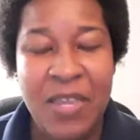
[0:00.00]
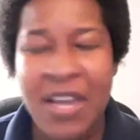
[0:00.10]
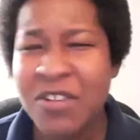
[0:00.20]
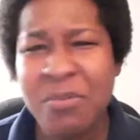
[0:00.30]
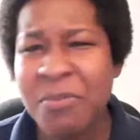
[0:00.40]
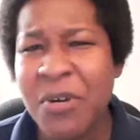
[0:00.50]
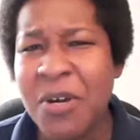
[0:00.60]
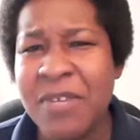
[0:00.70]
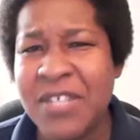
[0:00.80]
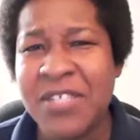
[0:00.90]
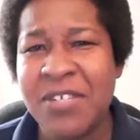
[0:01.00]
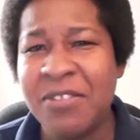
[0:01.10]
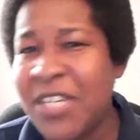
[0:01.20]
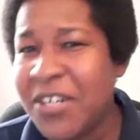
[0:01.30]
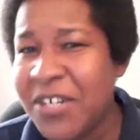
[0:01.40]
I just remember her being so
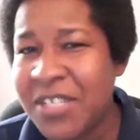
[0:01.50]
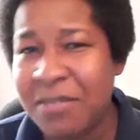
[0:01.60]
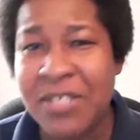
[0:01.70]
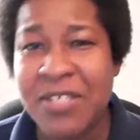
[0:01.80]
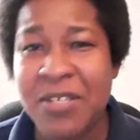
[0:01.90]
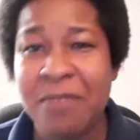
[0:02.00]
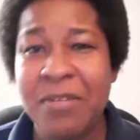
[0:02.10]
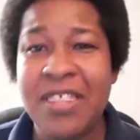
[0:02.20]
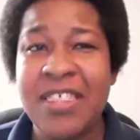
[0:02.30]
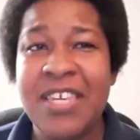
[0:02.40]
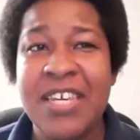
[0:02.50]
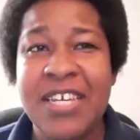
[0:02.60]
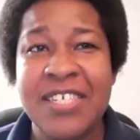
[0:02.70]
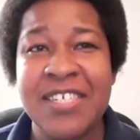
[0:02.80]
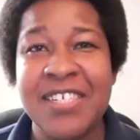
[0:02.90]
curious about so many
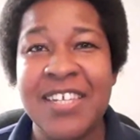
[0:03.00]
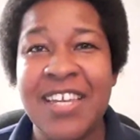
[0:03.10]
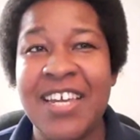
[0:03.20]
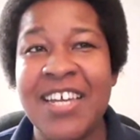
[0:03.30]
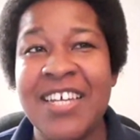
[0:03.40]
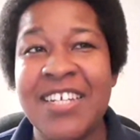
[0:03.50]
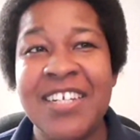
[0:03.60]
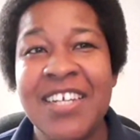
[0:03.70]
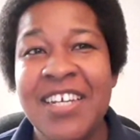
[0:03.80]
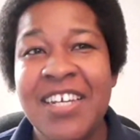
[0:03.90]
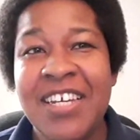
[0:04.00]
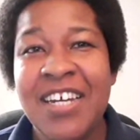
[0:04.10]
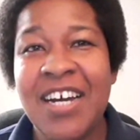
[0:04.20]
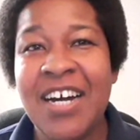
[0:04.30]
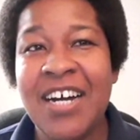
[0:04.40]
things, and
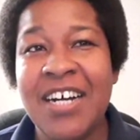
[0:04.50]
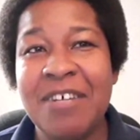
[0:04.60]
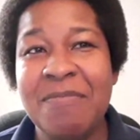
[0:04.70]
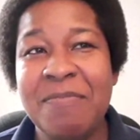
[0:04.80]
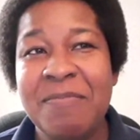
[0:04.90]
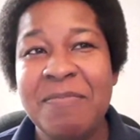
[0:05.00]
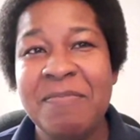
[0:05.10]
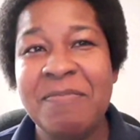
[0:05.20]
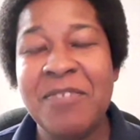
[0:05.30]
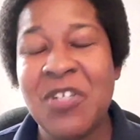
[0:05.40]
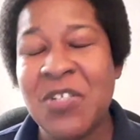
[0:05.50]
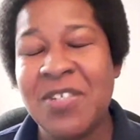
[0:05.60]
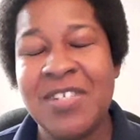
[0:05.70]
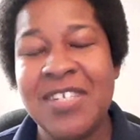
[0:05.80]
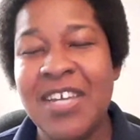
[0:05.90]
um,
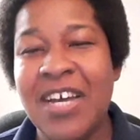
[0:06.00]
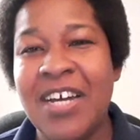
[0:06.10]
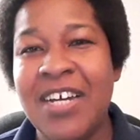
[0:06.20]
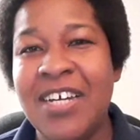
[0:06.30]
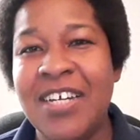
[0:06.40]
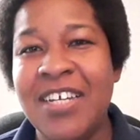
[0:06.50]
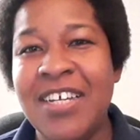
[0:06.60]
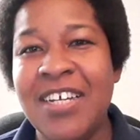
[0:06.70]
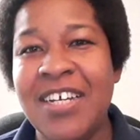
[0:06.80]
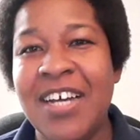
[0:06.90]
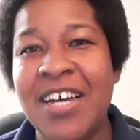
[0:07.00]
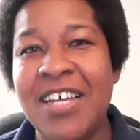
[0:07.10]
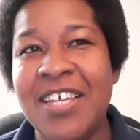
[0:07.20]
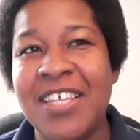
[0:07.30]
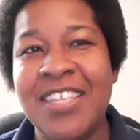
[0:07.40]
just uh,
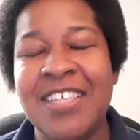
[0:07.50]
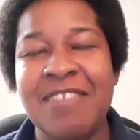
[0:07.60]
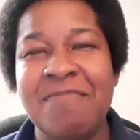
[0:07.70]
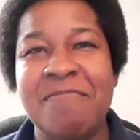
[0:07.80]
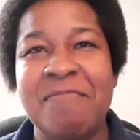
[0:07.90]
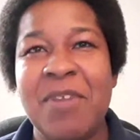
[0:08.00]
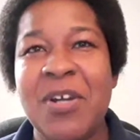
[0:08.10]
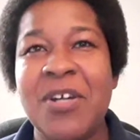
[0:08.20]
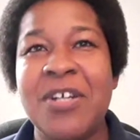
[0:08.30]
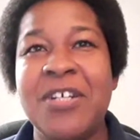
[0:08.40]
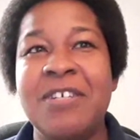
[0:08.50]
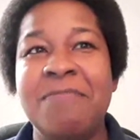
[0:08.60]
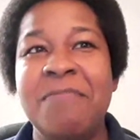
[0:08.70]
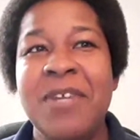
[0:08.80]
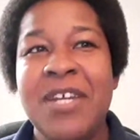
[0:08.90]
uh, her.